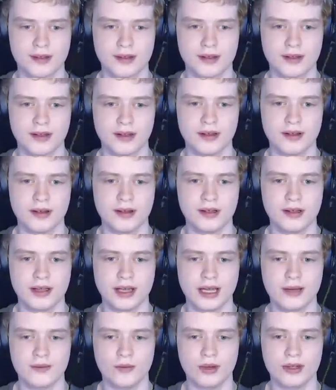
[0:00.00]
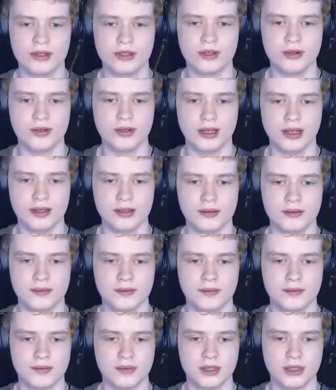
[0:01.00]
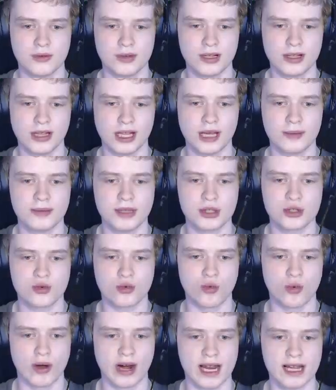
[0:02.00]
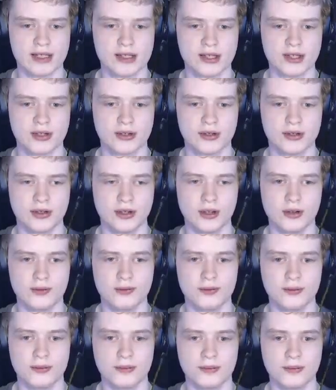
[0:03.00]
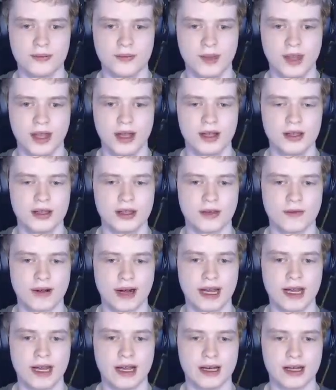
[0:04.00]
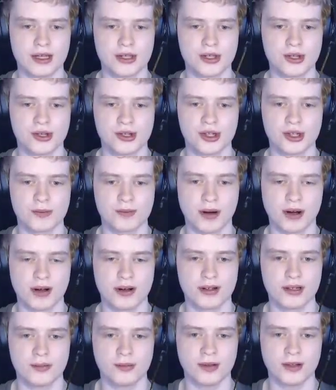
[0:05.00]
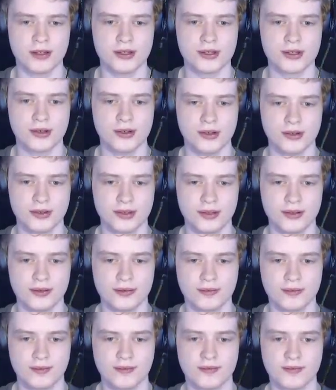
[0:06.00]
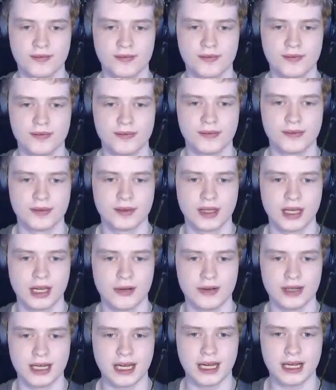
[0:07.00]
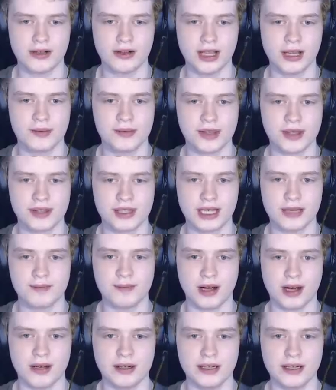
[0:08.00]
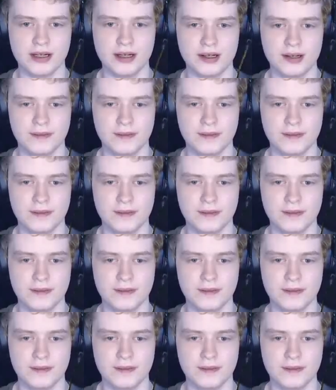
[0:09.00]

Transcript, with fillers: Uh, the game would do that. Do we clean up this rat? Nope. The rat, I guess, is just part of the place. I don't know. Yeah, we can't clean up the dead body.